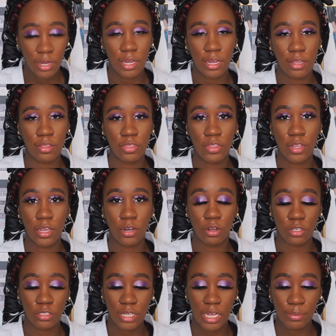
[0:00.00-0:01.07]
And then
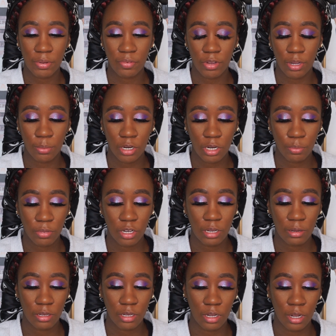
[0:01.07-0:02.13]
on top of it, I'm gonna
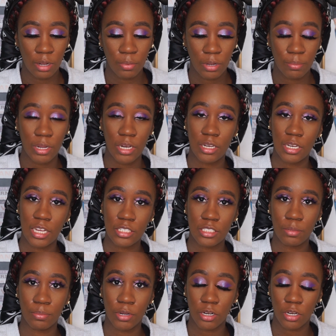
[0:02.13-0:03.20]
put, put my
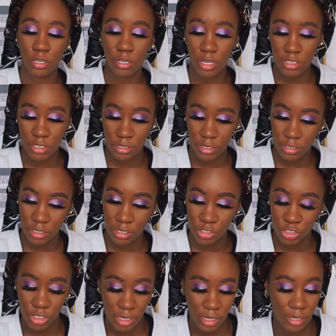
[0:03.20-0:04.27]
NYX Butter Gloss and it's in the
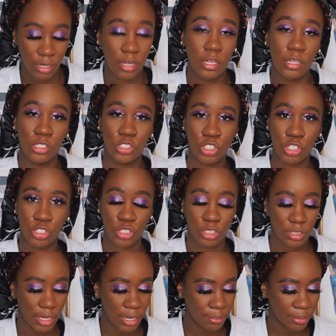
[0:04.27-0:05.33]
shade Ginger
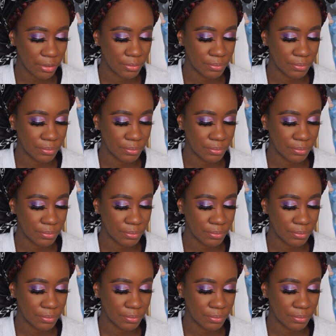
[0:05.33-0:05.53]
Snap.